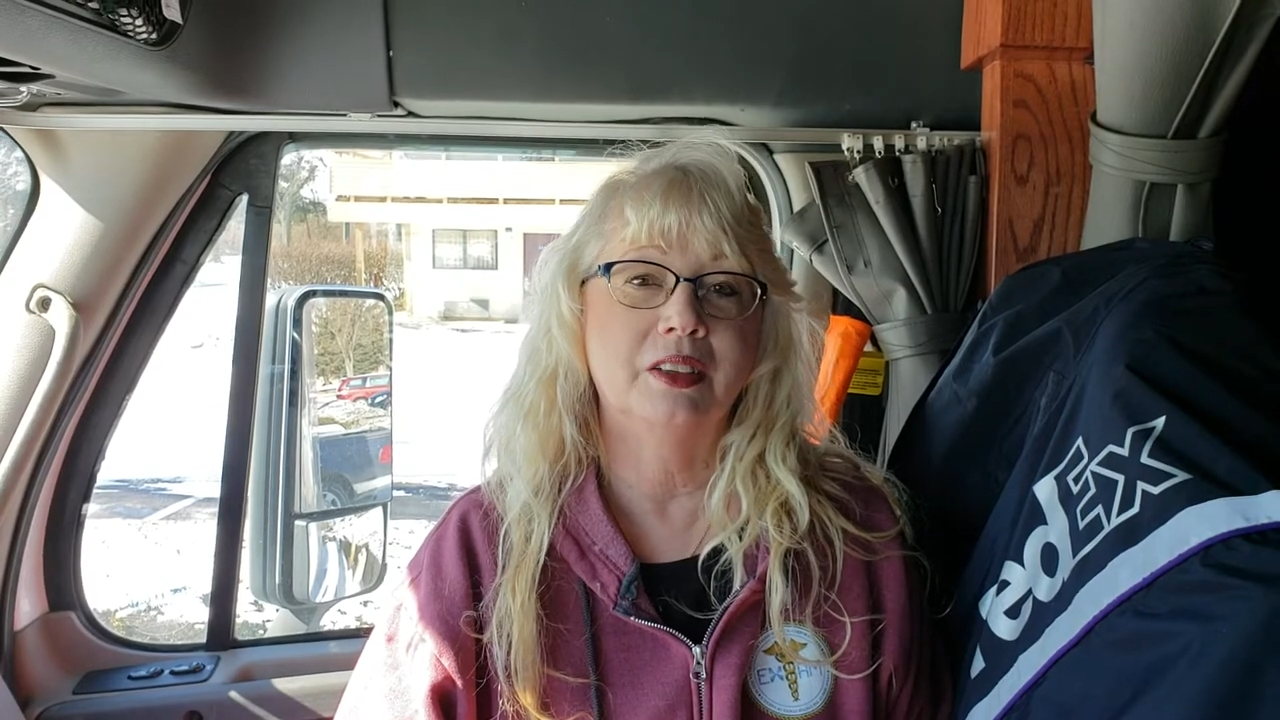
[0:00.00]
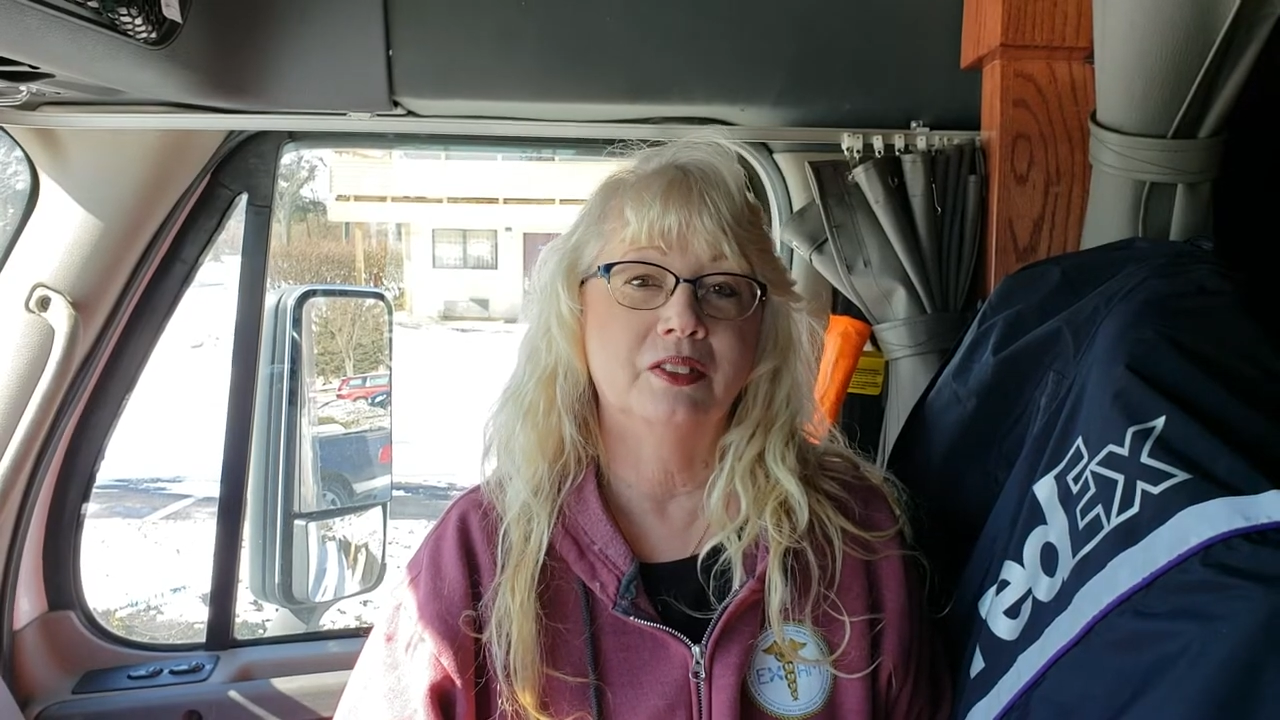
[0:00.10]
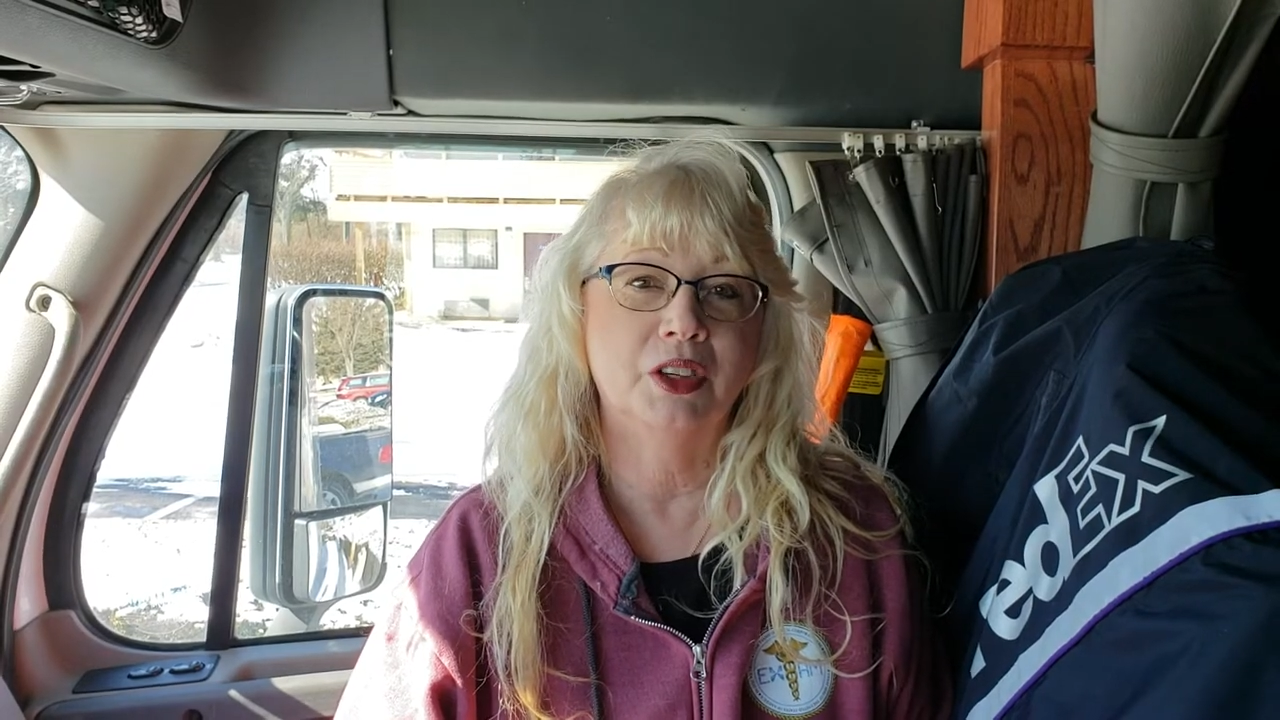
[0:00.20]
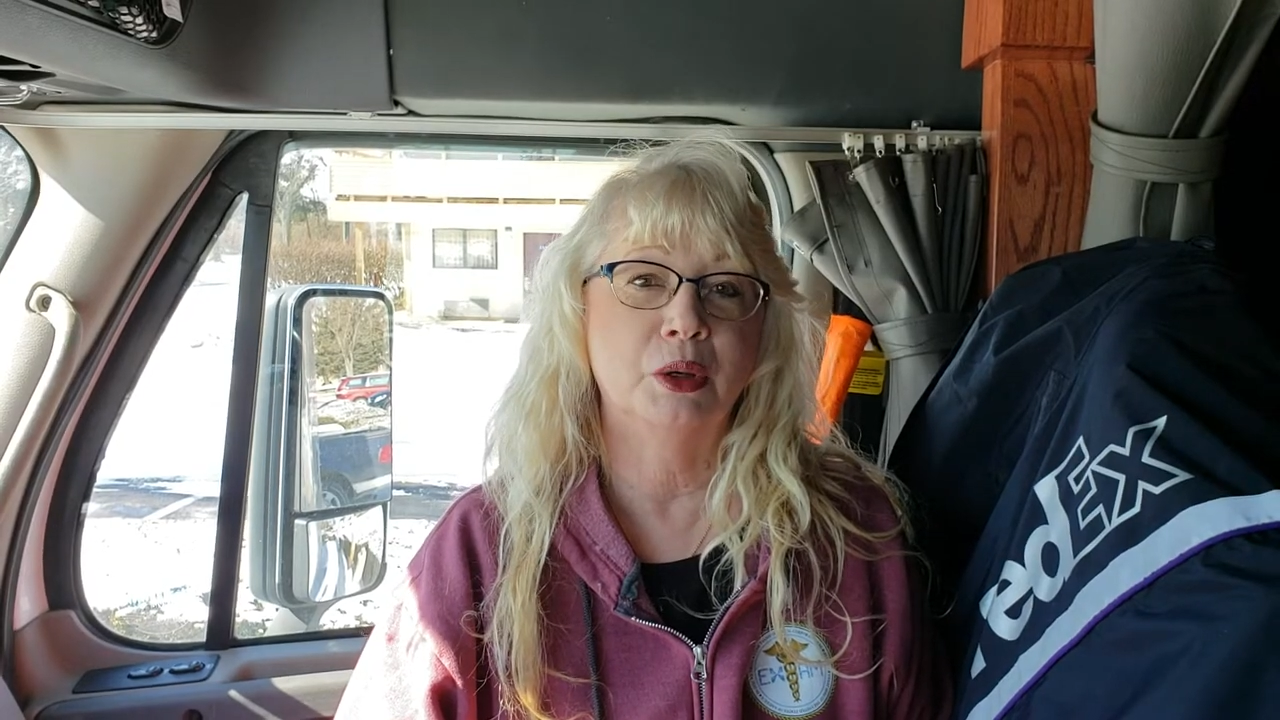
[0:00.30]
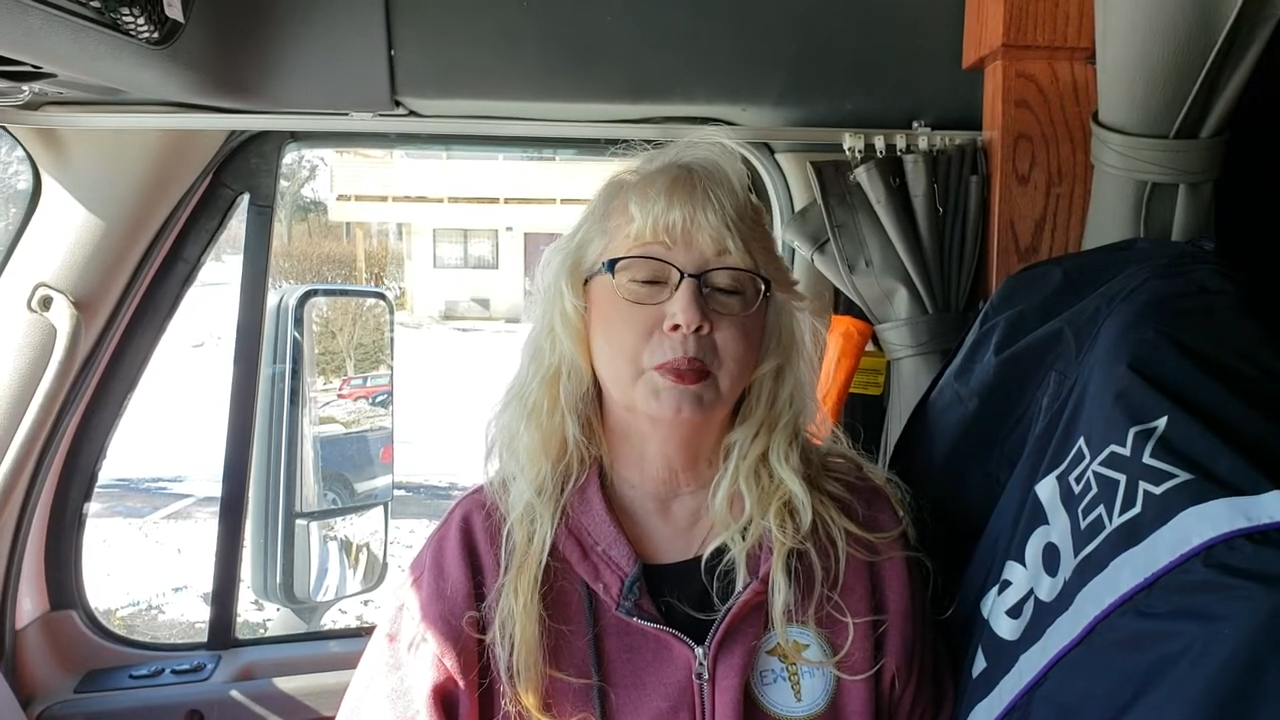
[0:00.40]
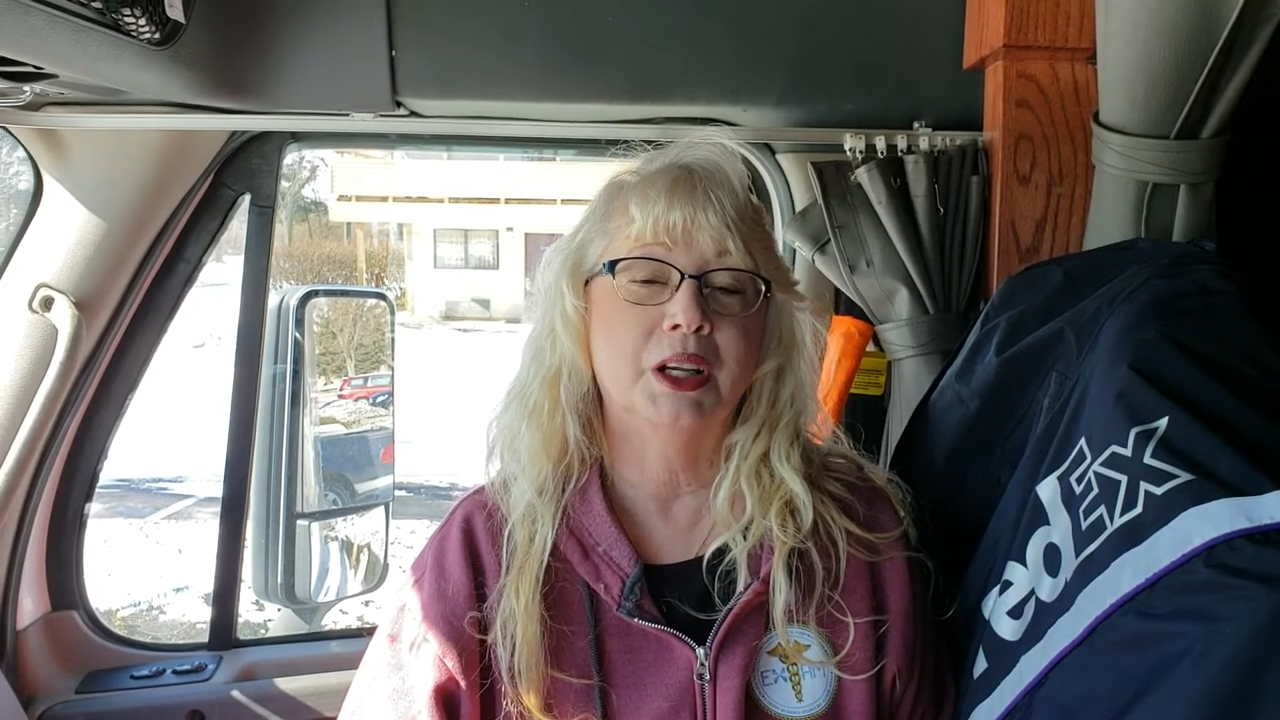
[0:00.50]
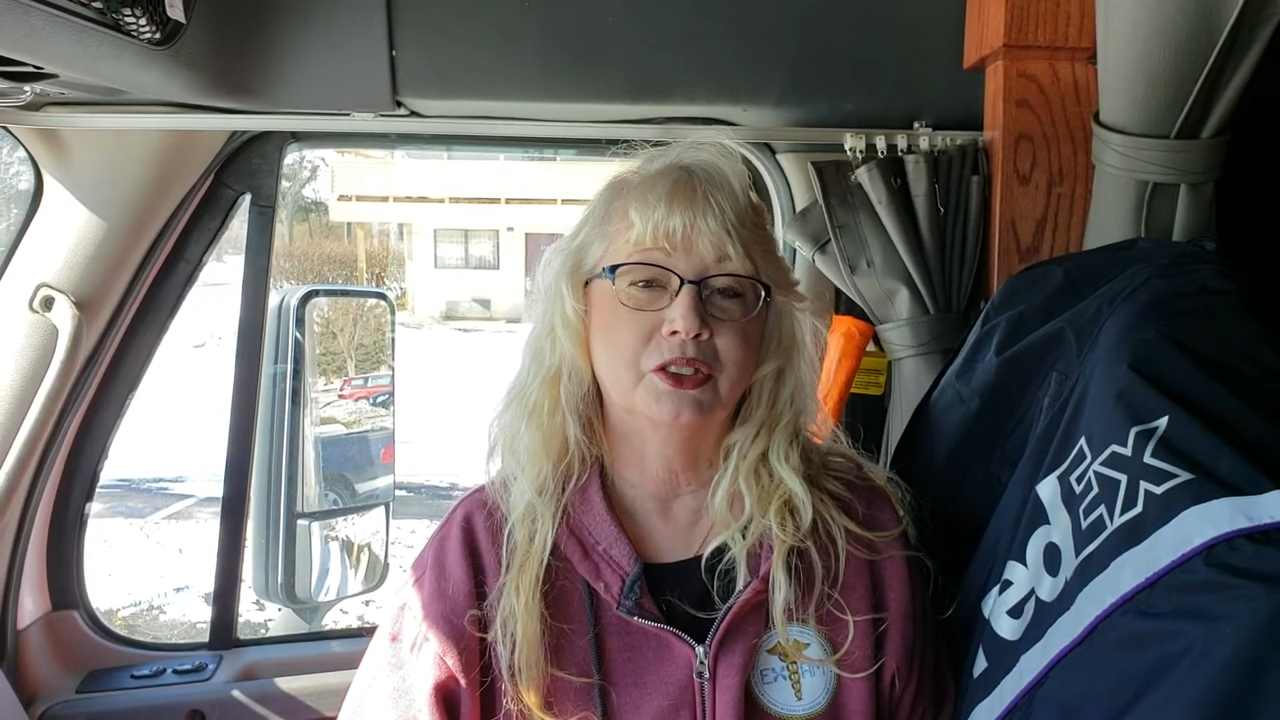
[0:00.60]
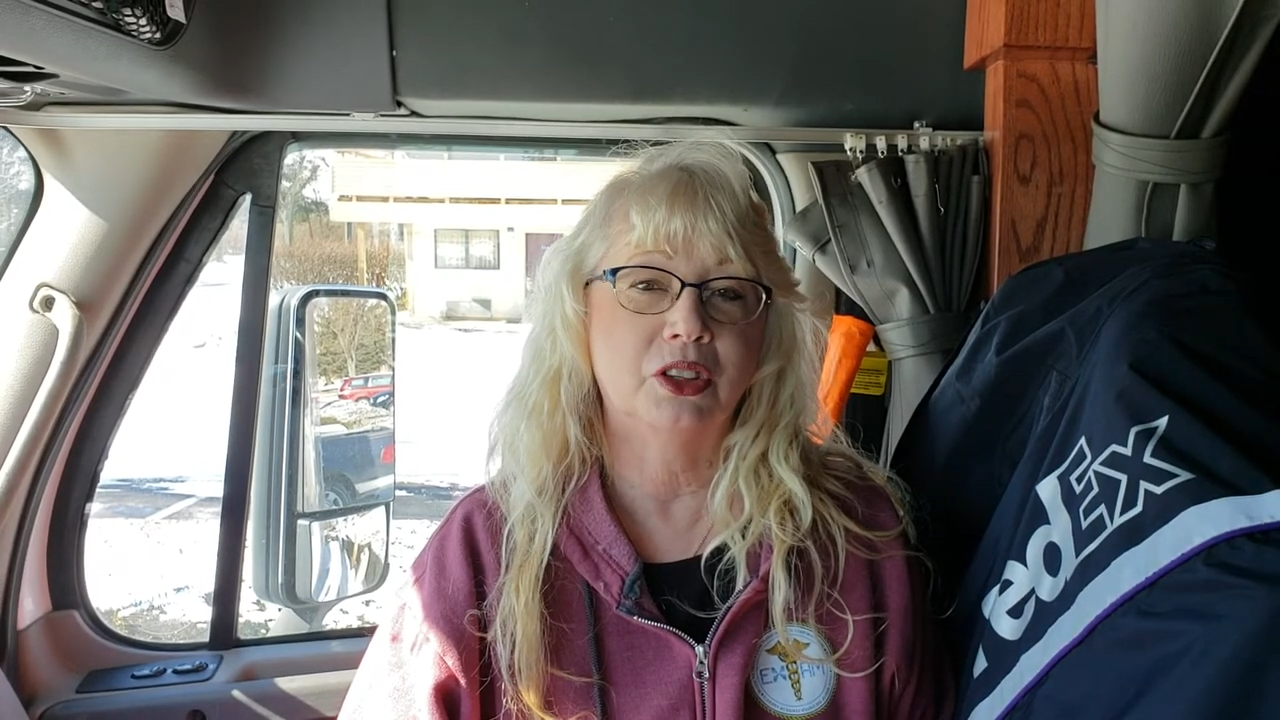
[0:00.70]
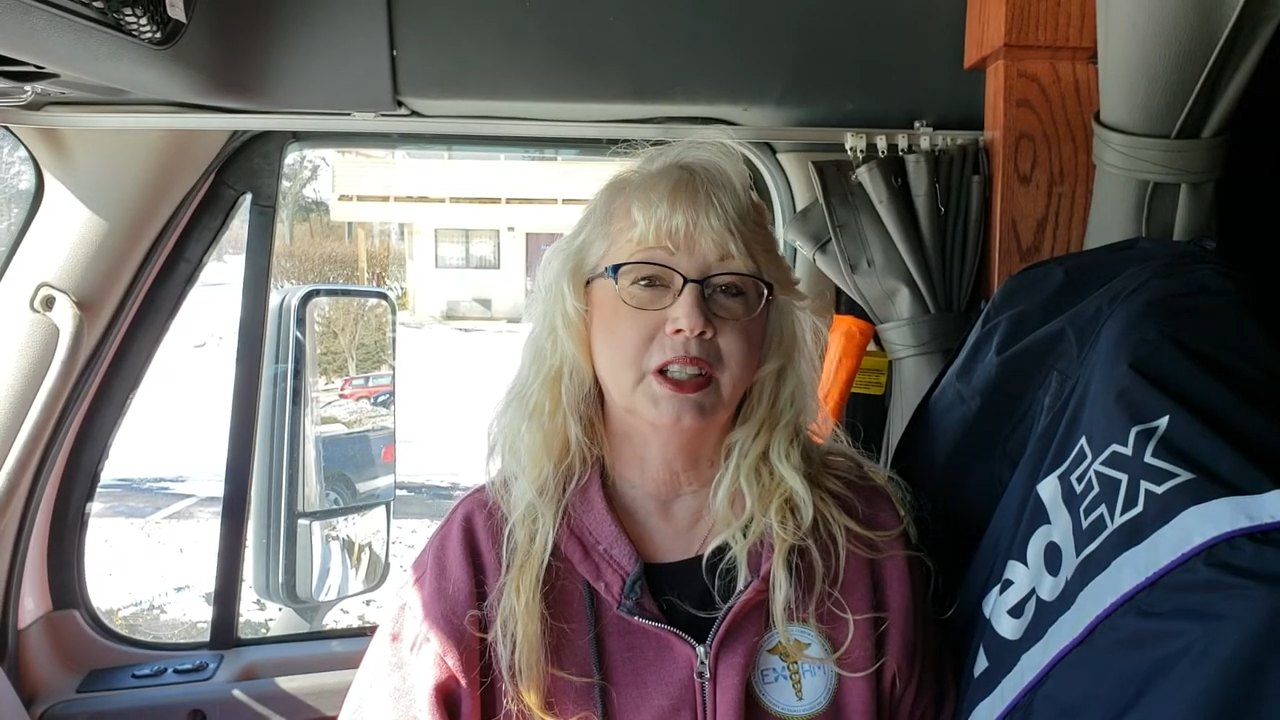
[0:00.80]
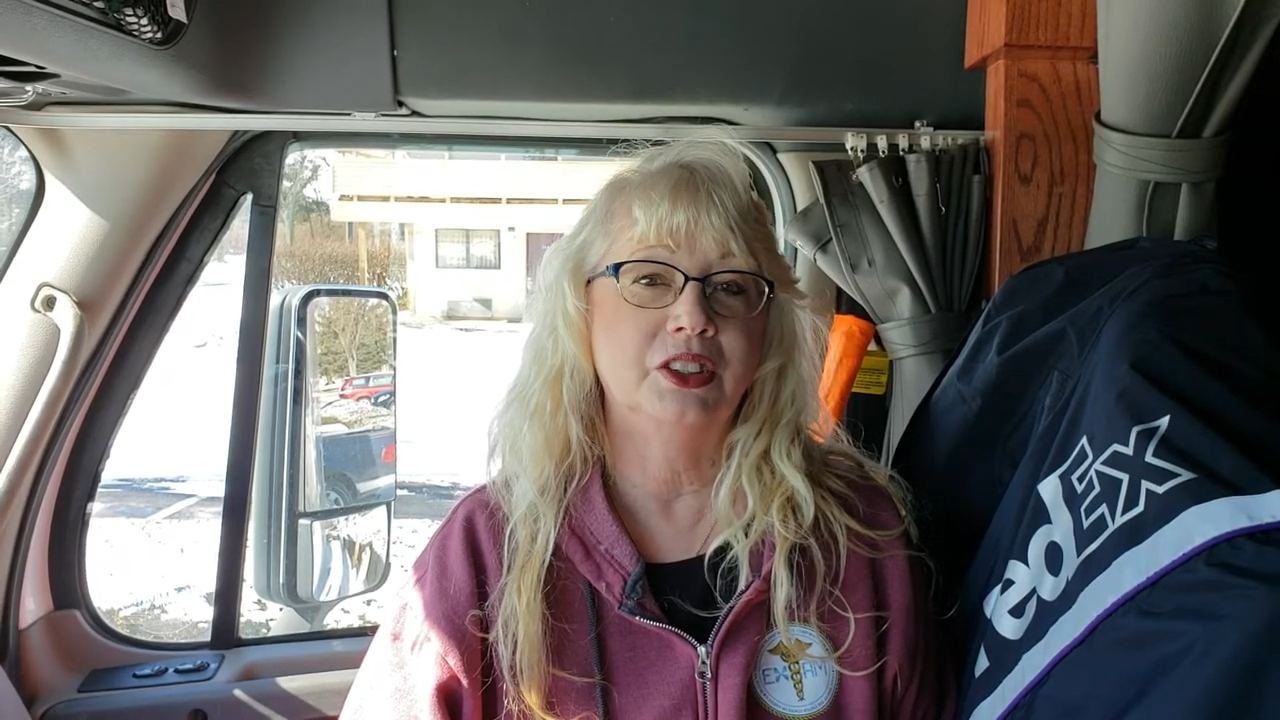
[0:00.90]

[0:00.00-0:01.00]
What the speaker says: very much